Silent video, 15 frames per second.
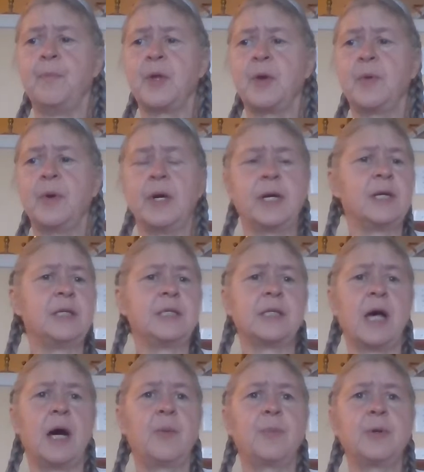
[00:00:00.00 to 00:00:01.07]
Quick
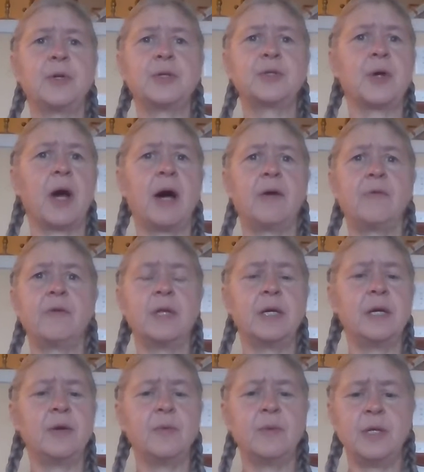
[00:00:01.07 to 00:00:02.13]
example,
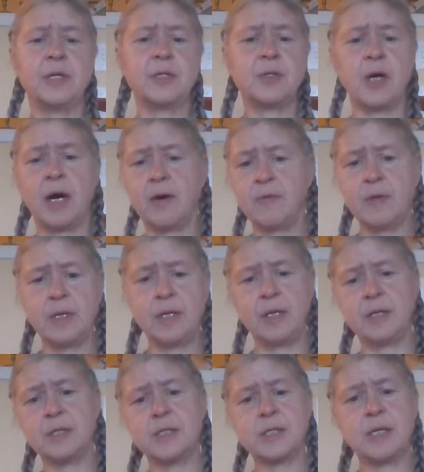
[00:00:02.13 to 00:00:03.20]
traveling. When you're traveling,
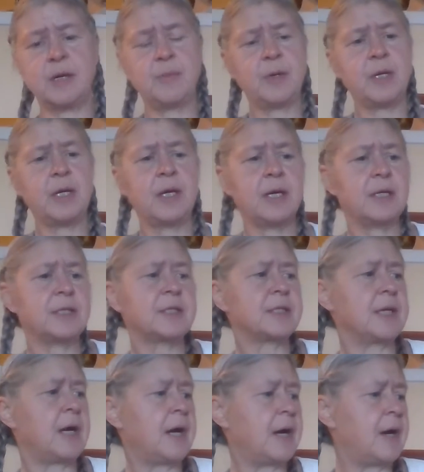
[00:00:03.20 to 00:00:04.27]
your stomach gets
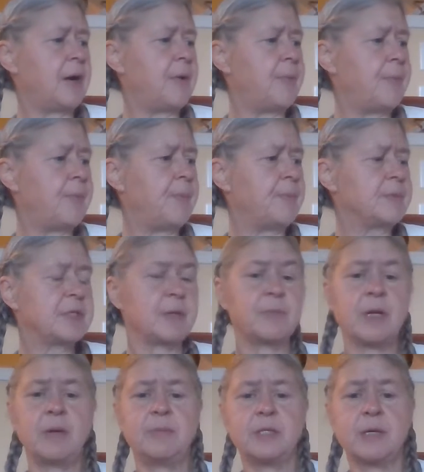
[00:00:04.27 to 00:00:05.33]

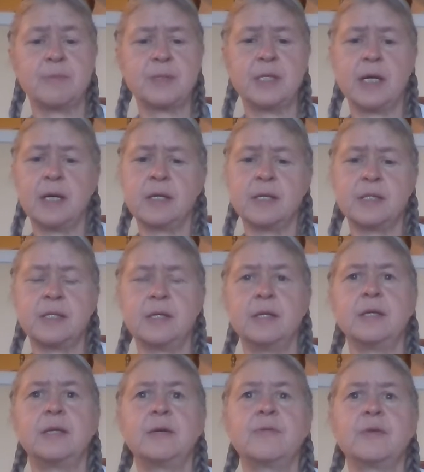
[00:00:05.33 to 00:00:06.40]
sometimes upset because you're
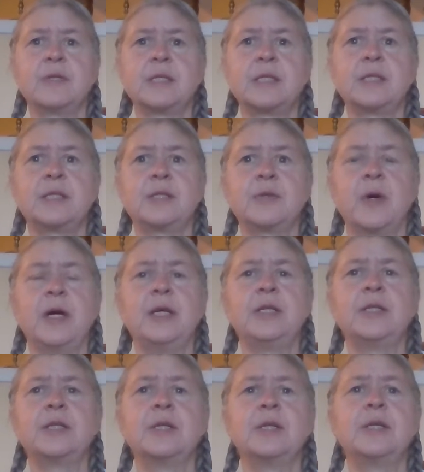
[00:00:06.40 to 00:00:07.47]
in different
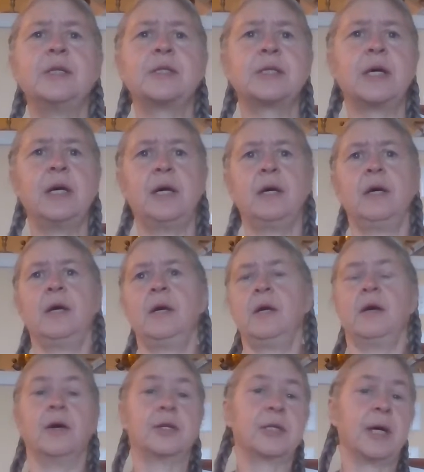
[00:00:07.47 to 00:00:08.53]
situations.
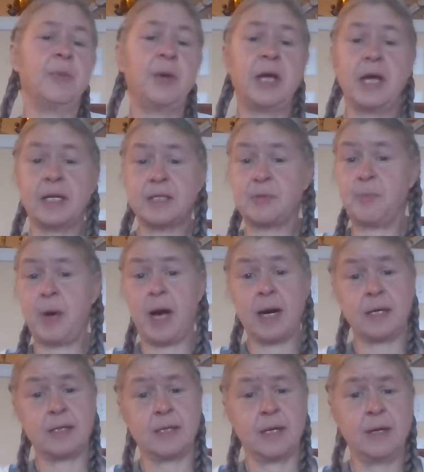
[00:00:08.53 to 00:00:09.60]
Your tummy gets
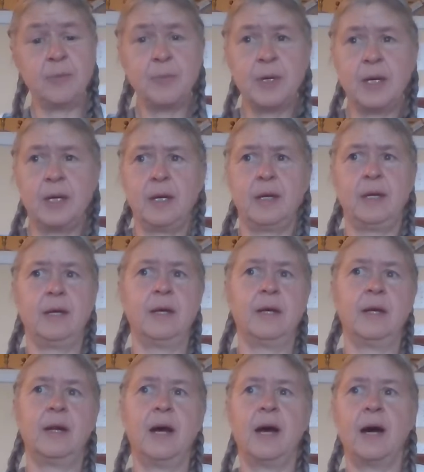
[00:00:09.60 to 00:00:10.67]
backed up.
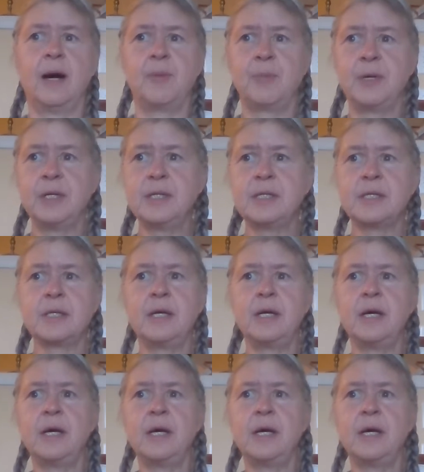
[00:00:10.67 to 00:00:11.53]
It happens.